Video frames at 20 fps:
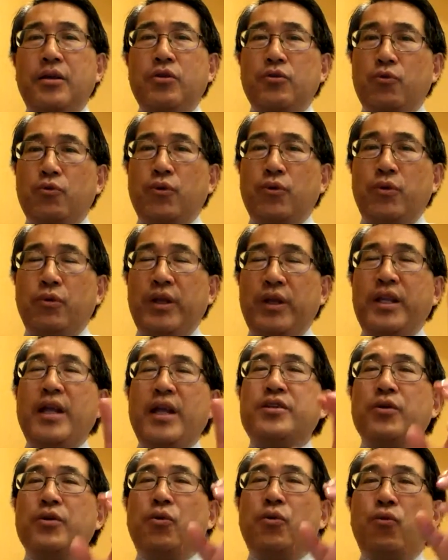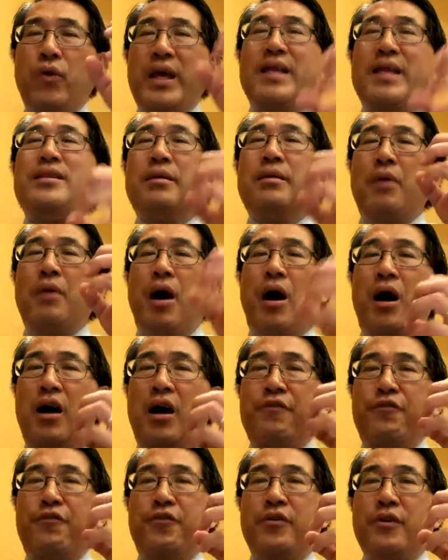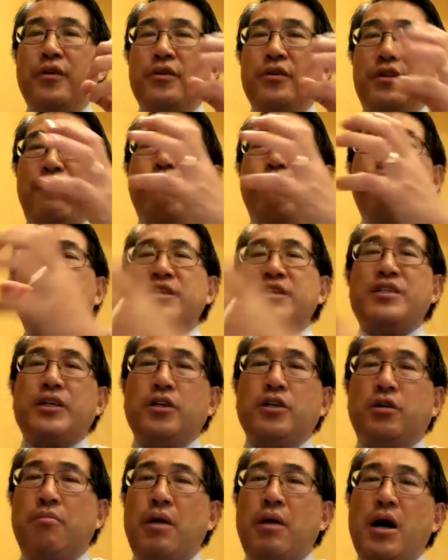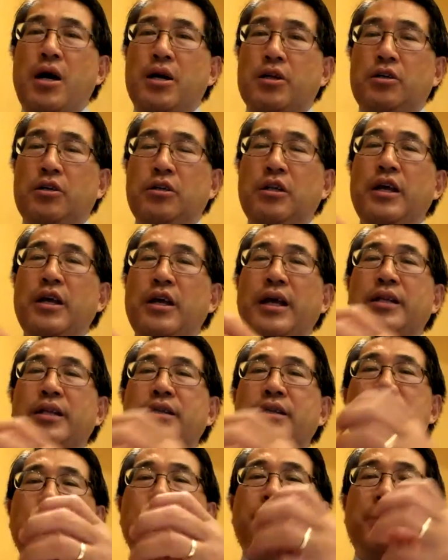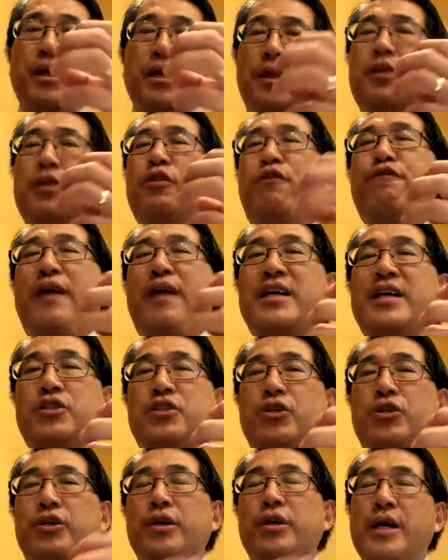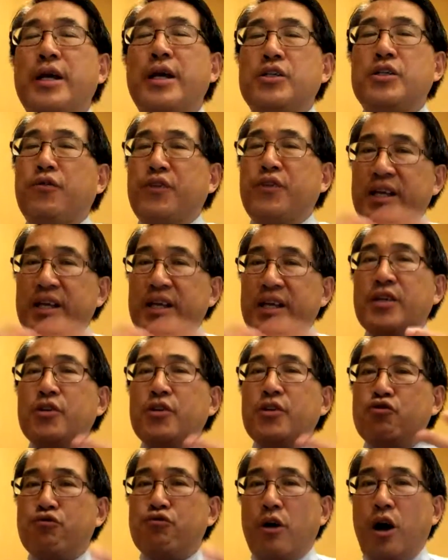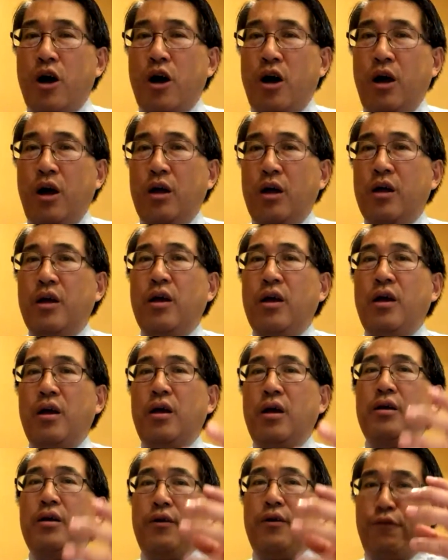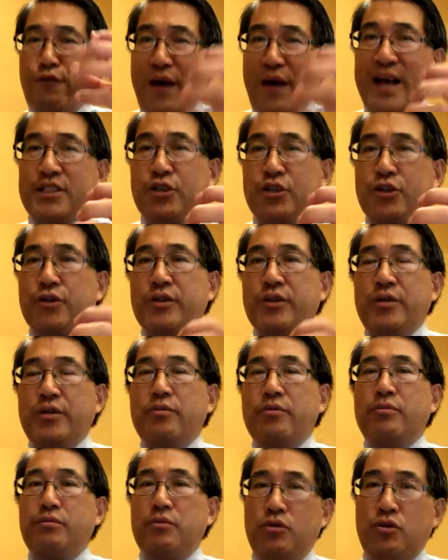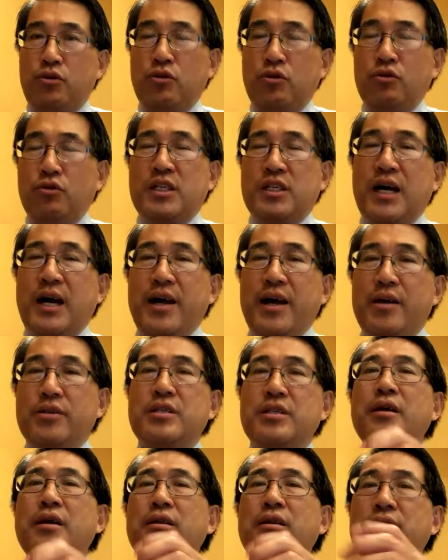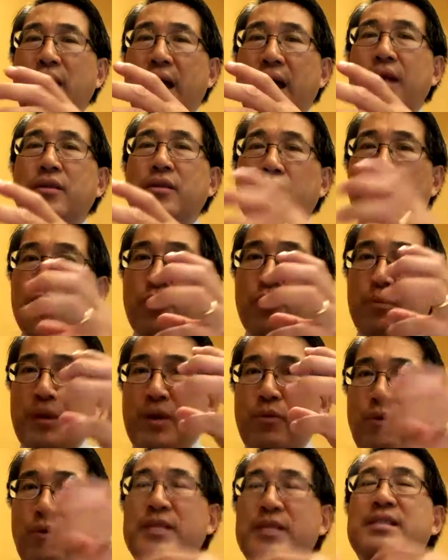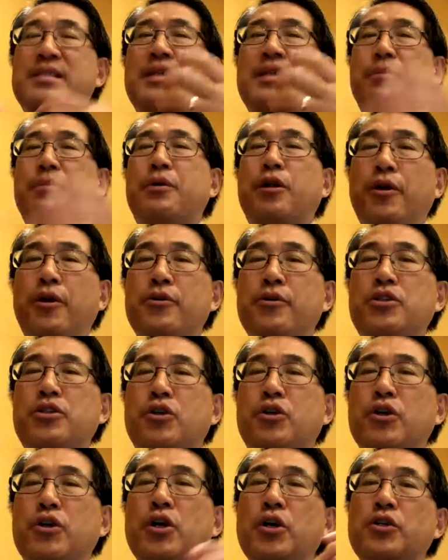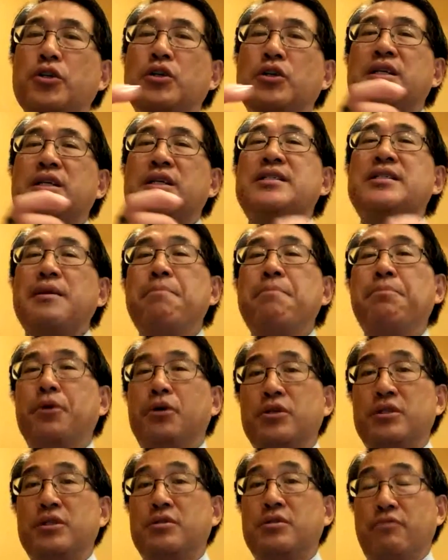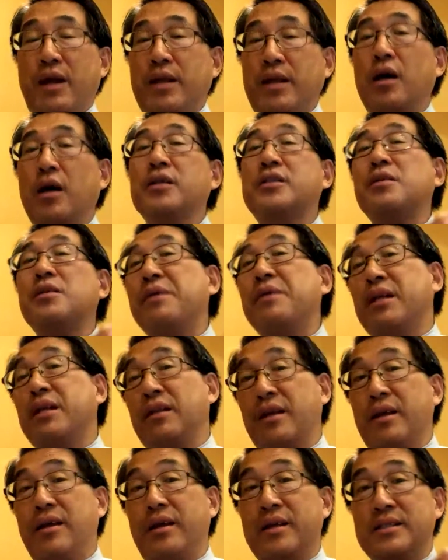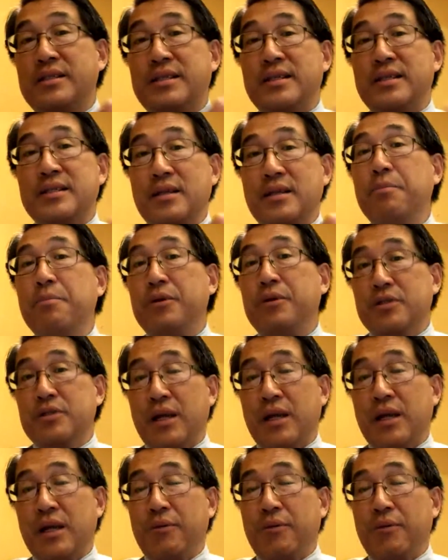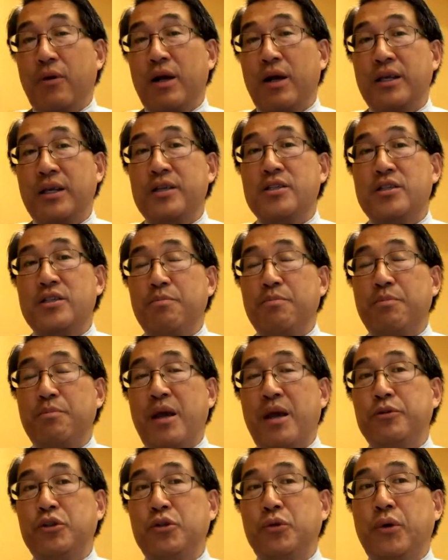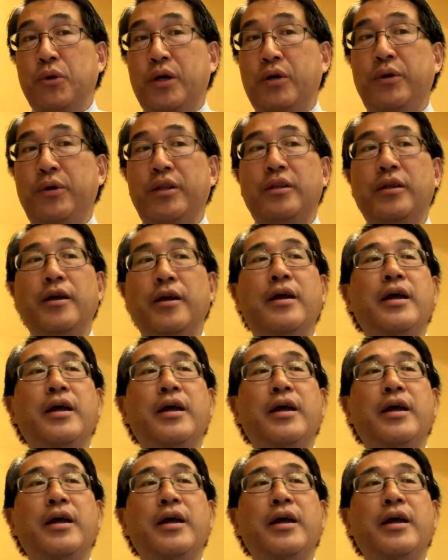We need to wean them off the physical model into something a little faster. So if kids can draw faster than use tiles, that will be one step closer to the symbols, right? Ultimately, it's the symbols that we want kids to be able to work with.